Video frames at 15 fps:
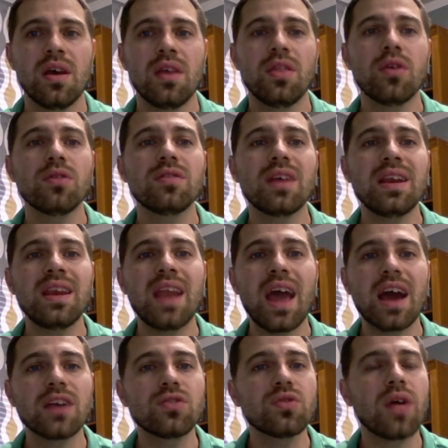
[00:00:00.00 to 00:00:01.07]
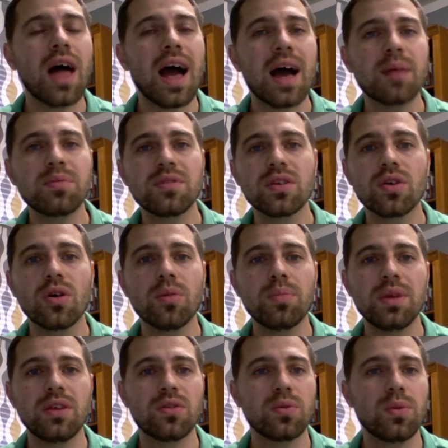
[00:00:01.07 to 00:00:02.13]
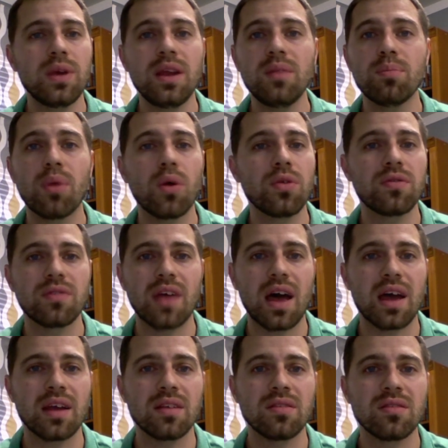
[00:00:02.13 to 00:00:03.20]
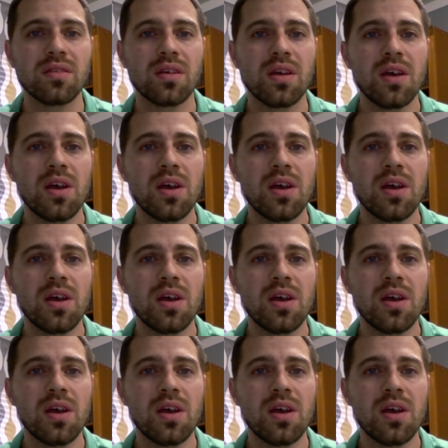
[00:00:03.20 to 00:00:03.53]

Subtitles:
There is a natural obstacle between both sides,